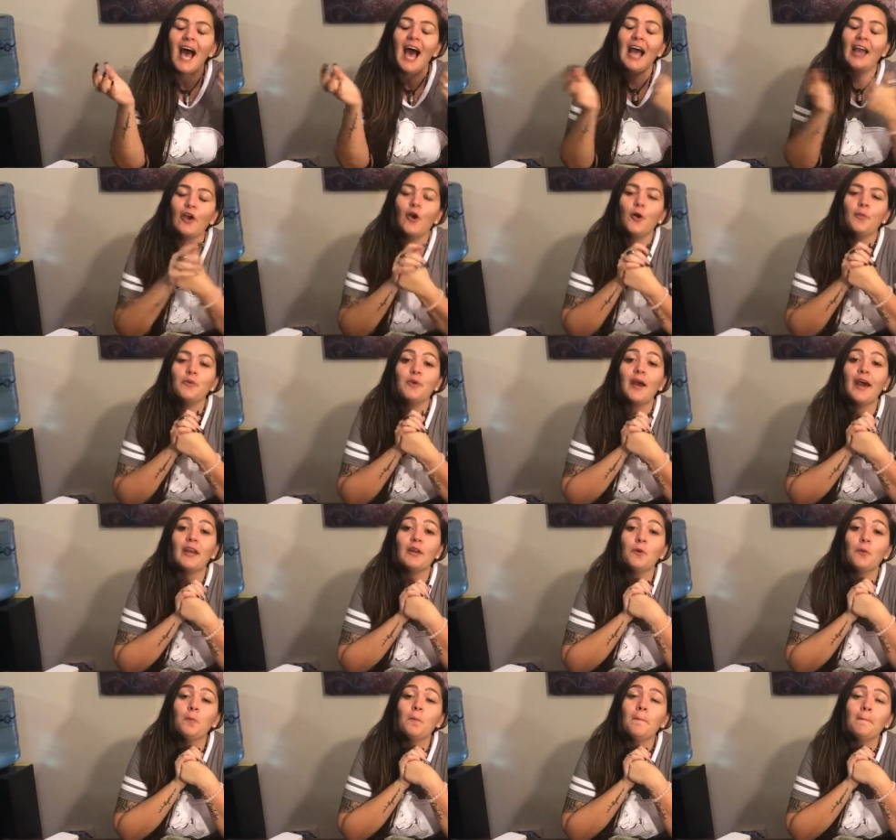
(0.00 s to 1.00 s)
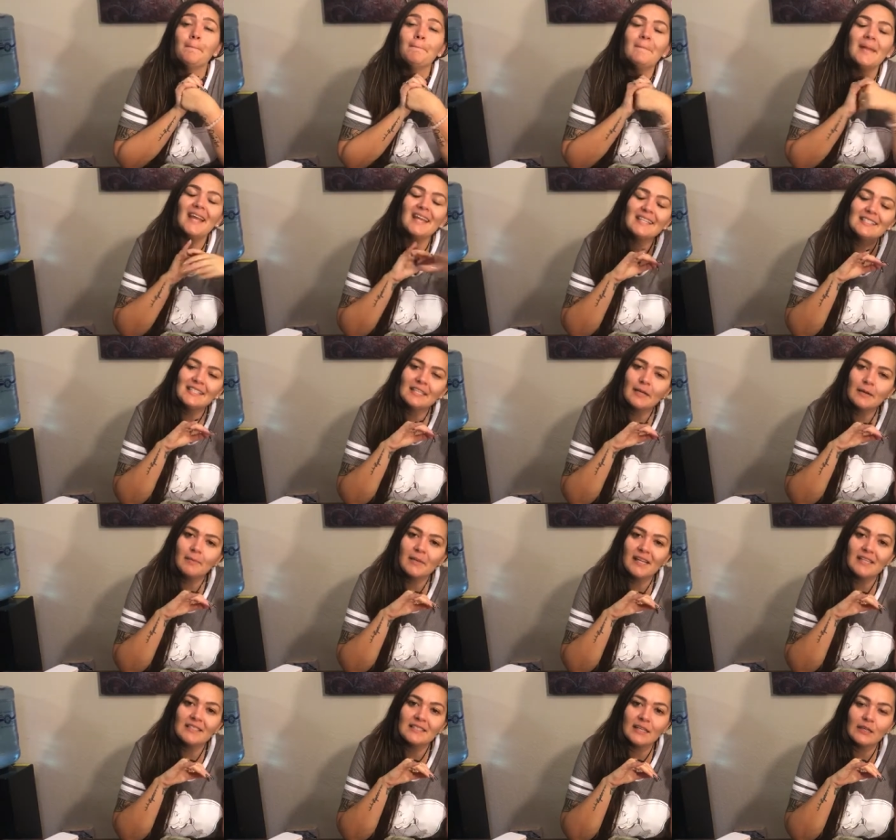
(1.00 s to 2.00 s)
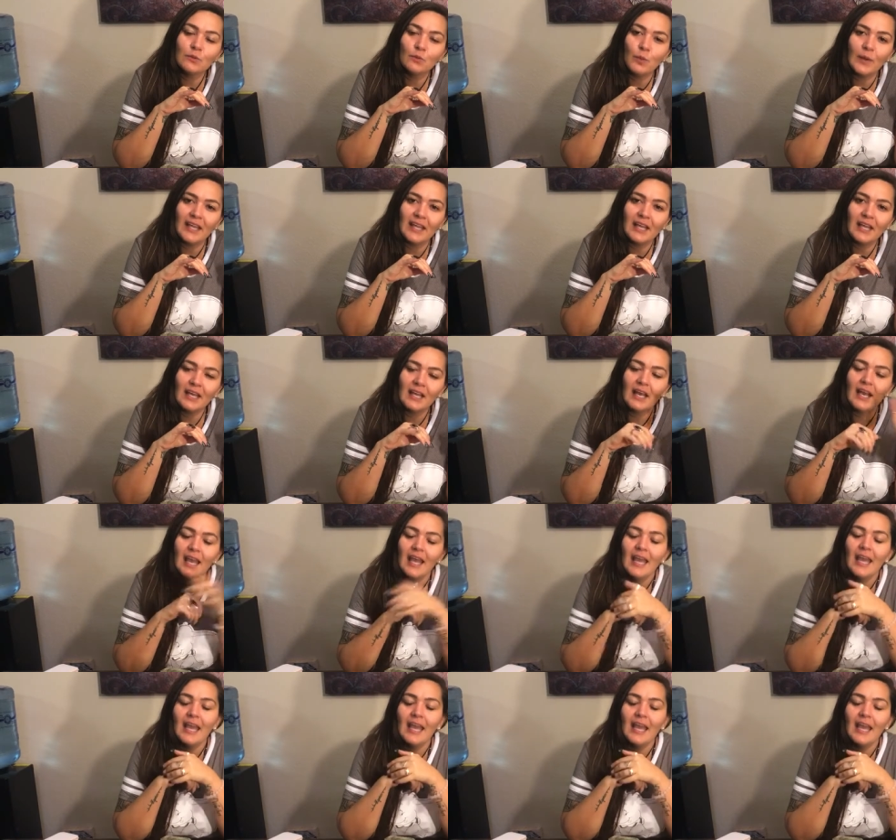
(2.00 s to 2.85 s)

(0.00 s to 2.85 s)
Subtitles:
I hope you had an amazing week.